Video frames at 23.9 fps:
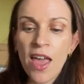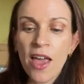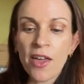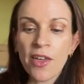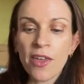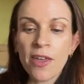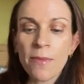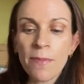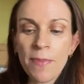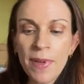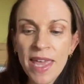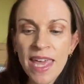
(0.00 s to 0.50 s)

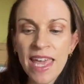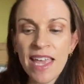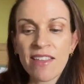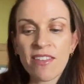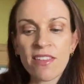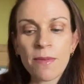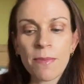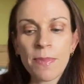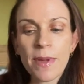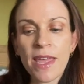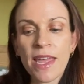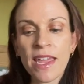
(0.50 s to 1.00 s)
compete
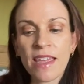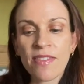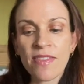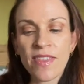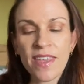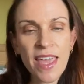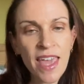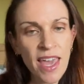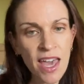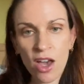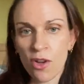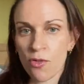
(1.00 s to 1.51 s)
to peg
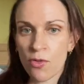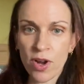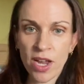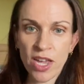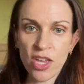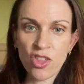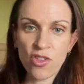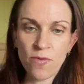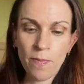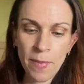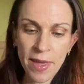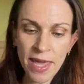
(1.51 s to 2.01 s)
the
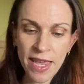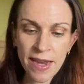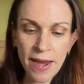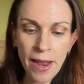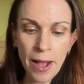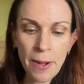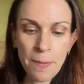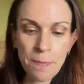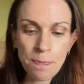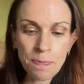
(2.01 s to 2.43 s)
outrage meter.